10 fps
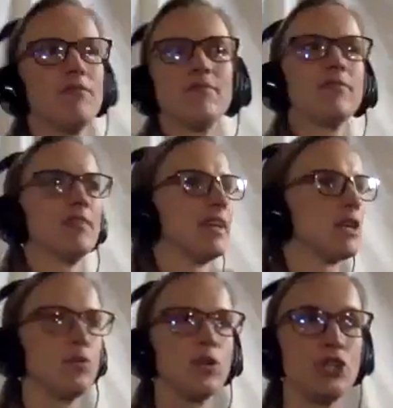like
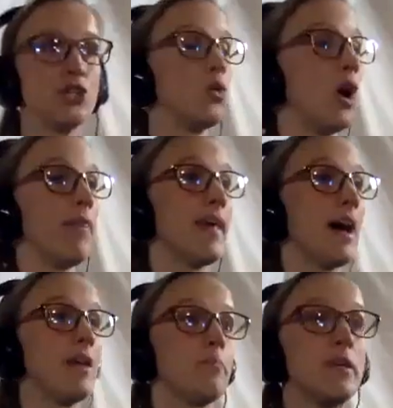you would do on
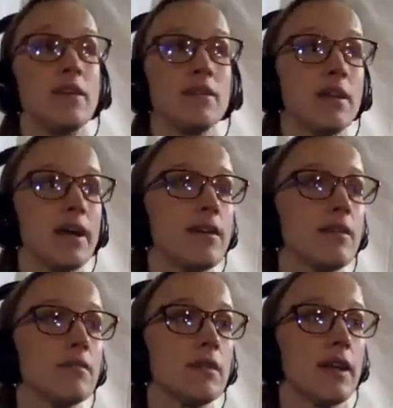that B that
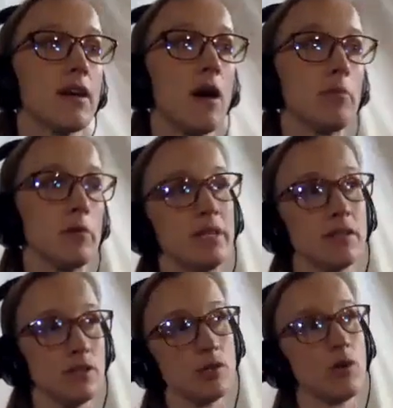I
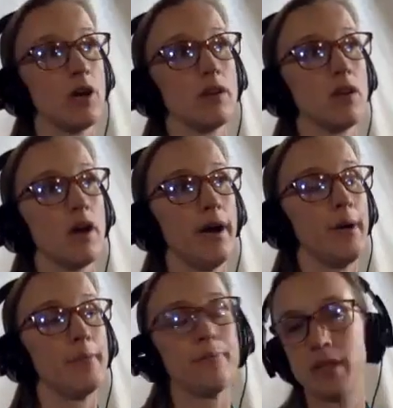complimented you on,
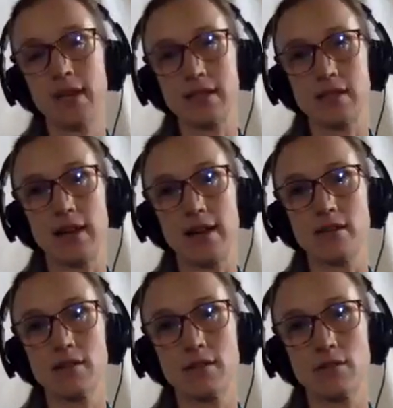the next line.
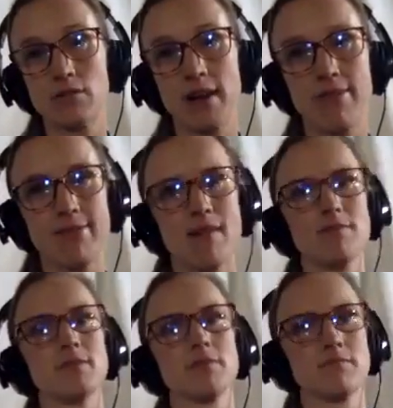right? That
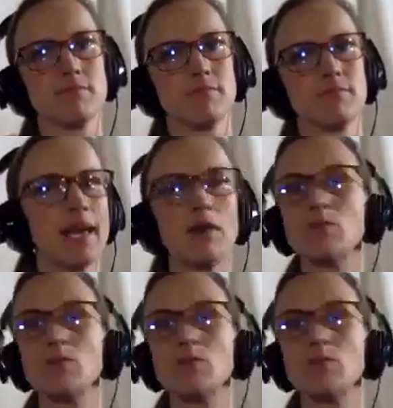was to